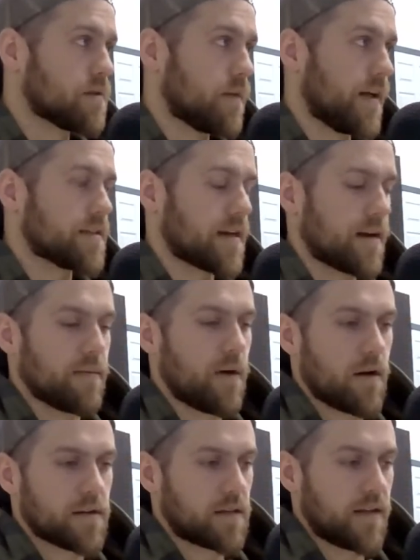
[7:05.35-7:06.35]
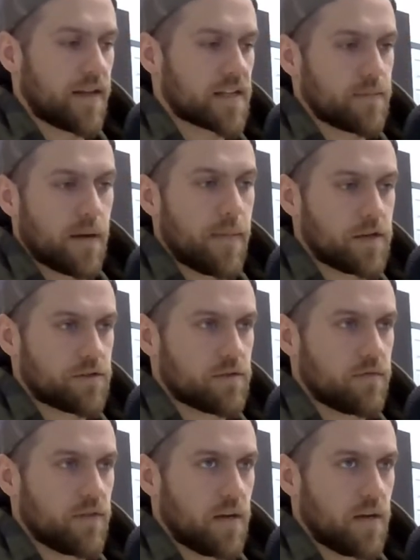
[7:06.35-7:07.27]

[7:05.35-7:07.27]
And that's kind of, honestly, that's my measure of